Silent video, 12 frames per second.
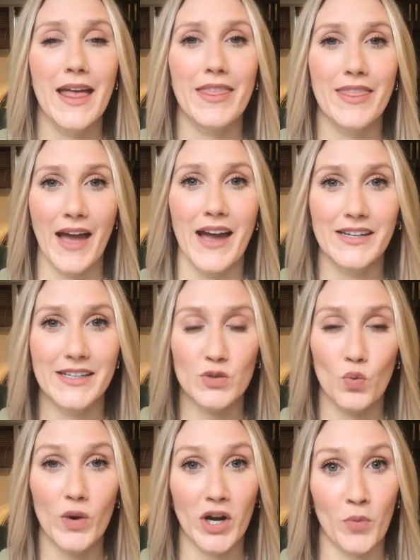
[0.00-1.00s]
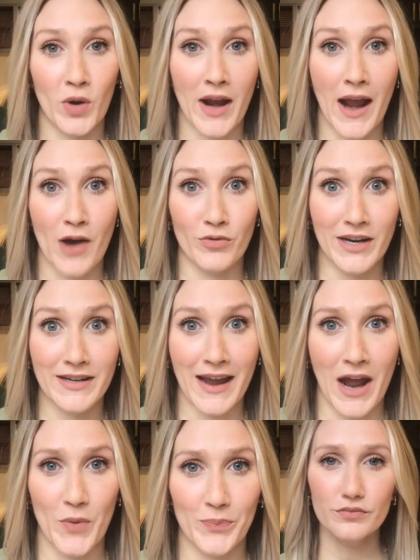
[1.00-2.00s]
that is where we're at right
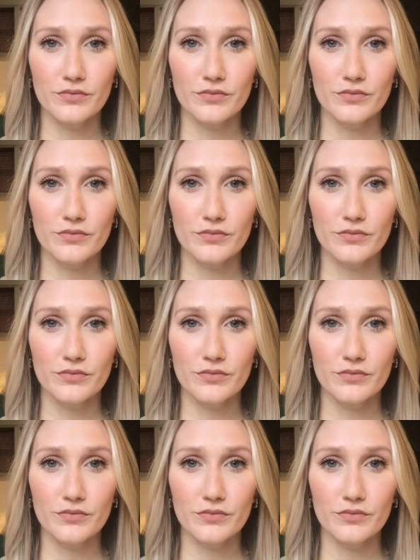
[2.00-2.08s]
now.